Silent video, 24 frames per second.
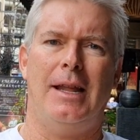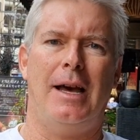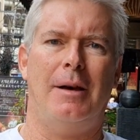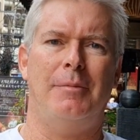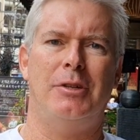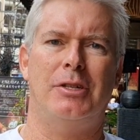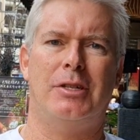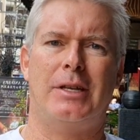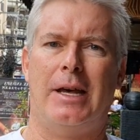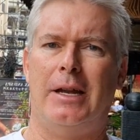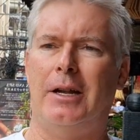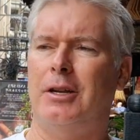I'm
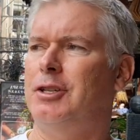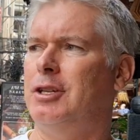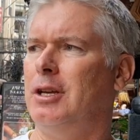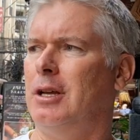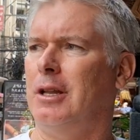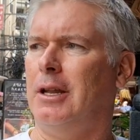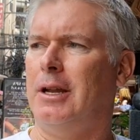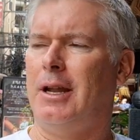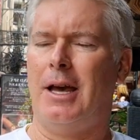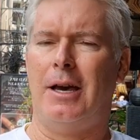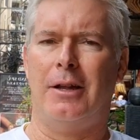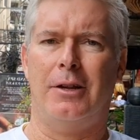just kind of
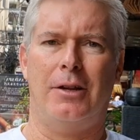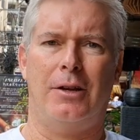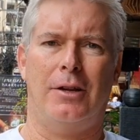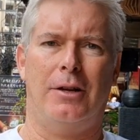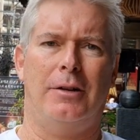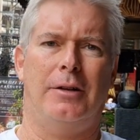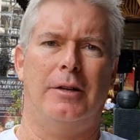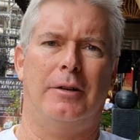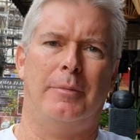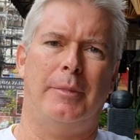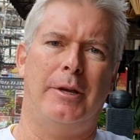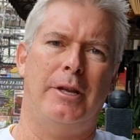chilling out
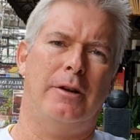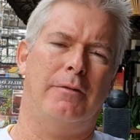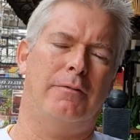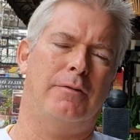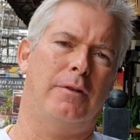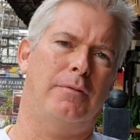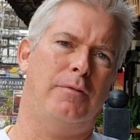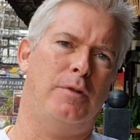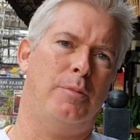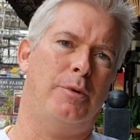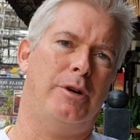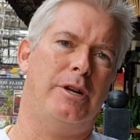here, and I'll be here
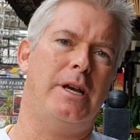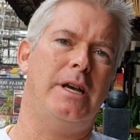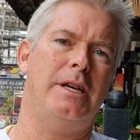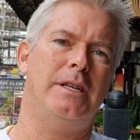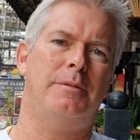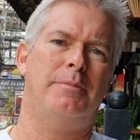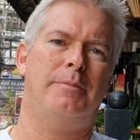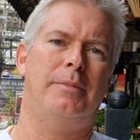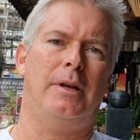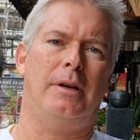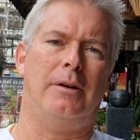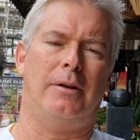for a few more
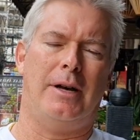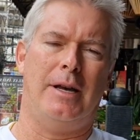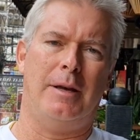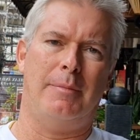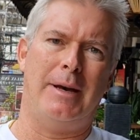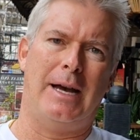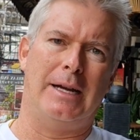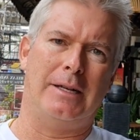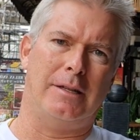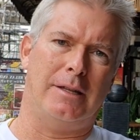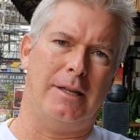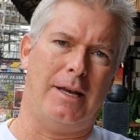days. I'll head
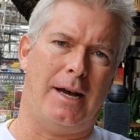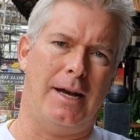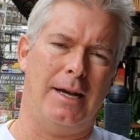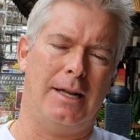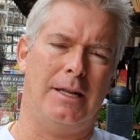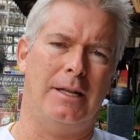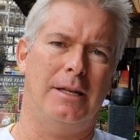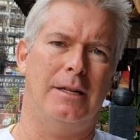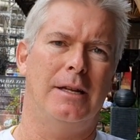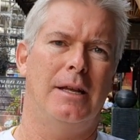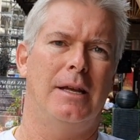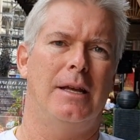back to the
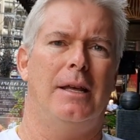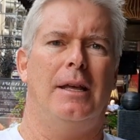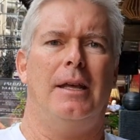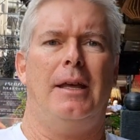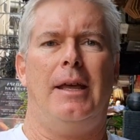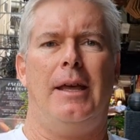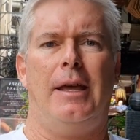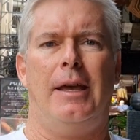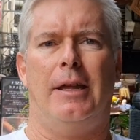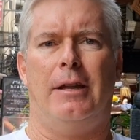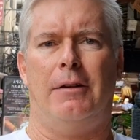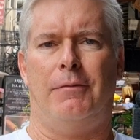island
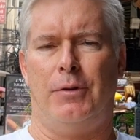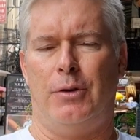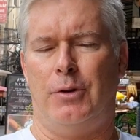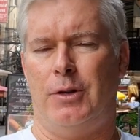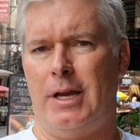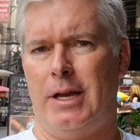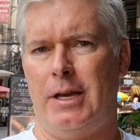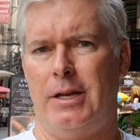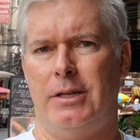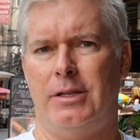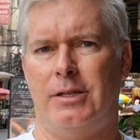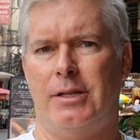in a few
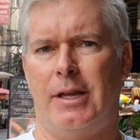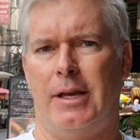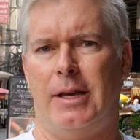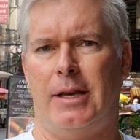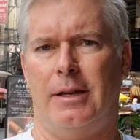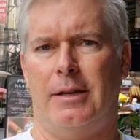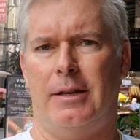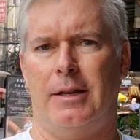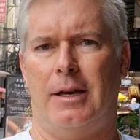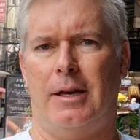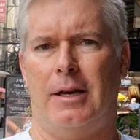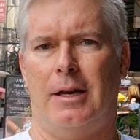days,
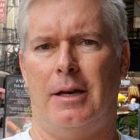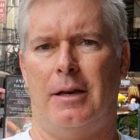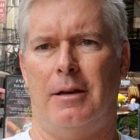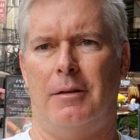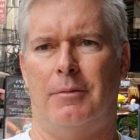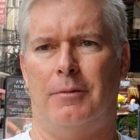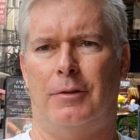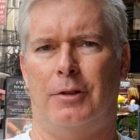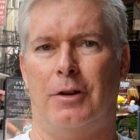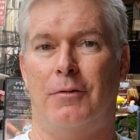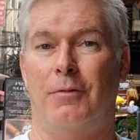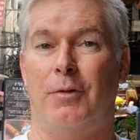and
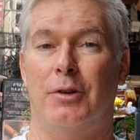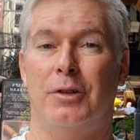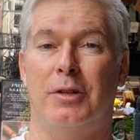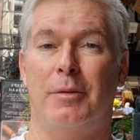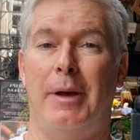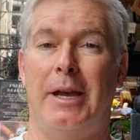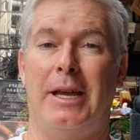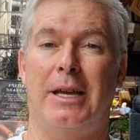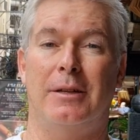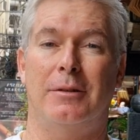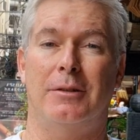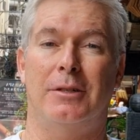looking forward to
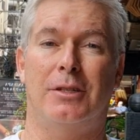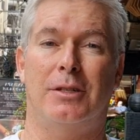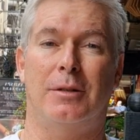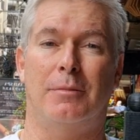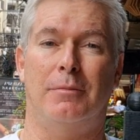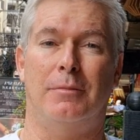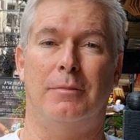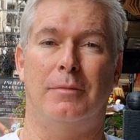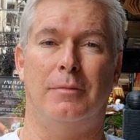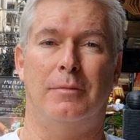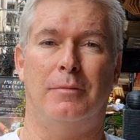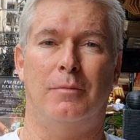making
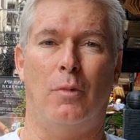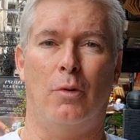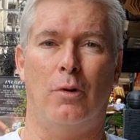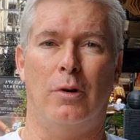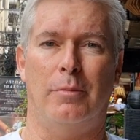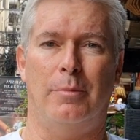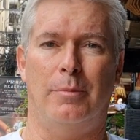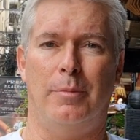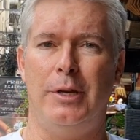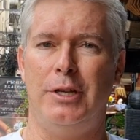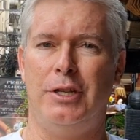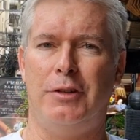some
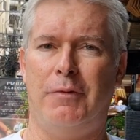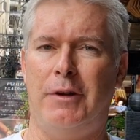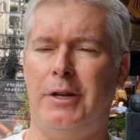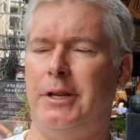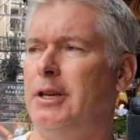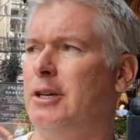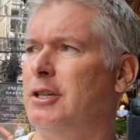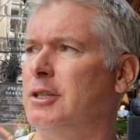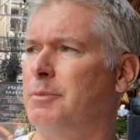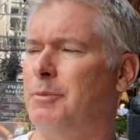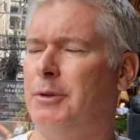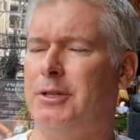more beach
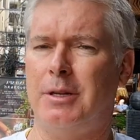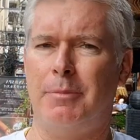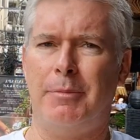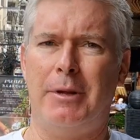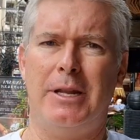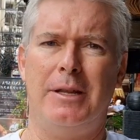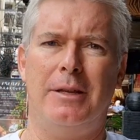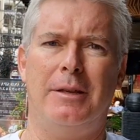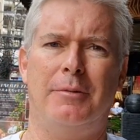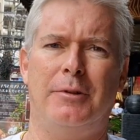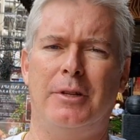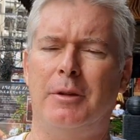videos. But
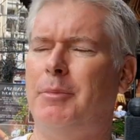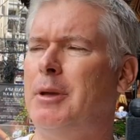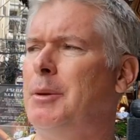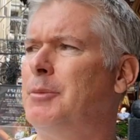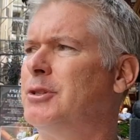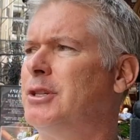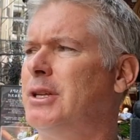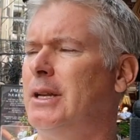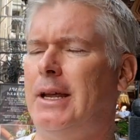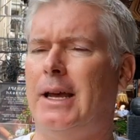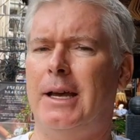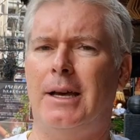some
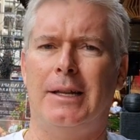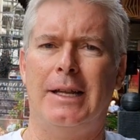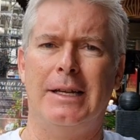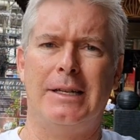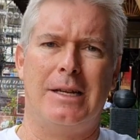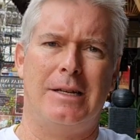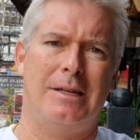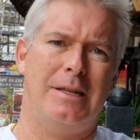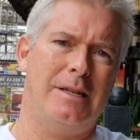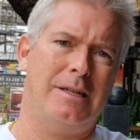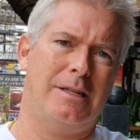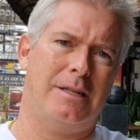people said, hey, I'd like
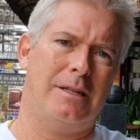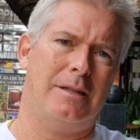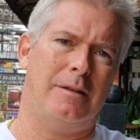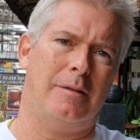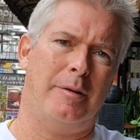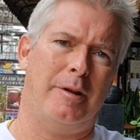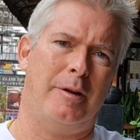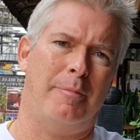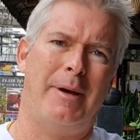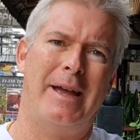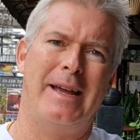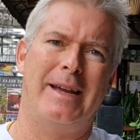to see a
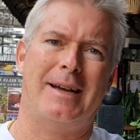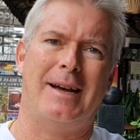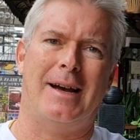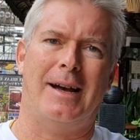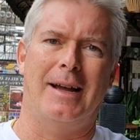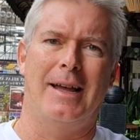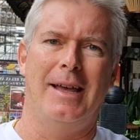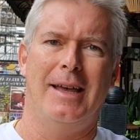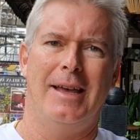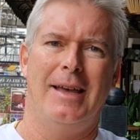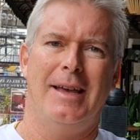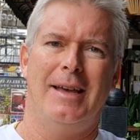little bit of
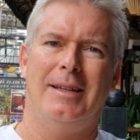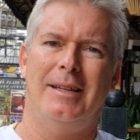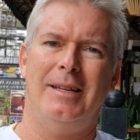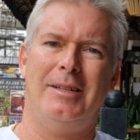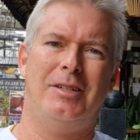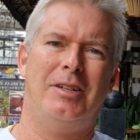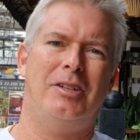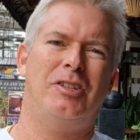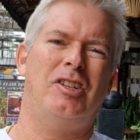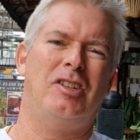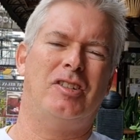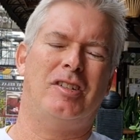Bangkok.
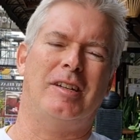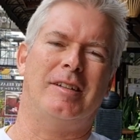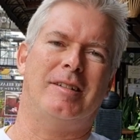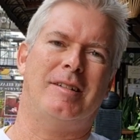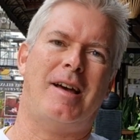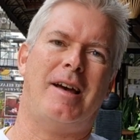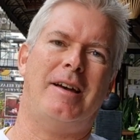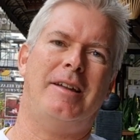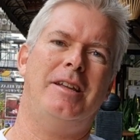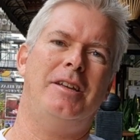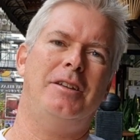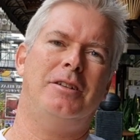This is just a
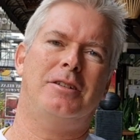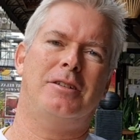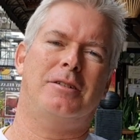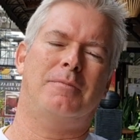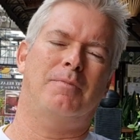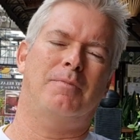tiny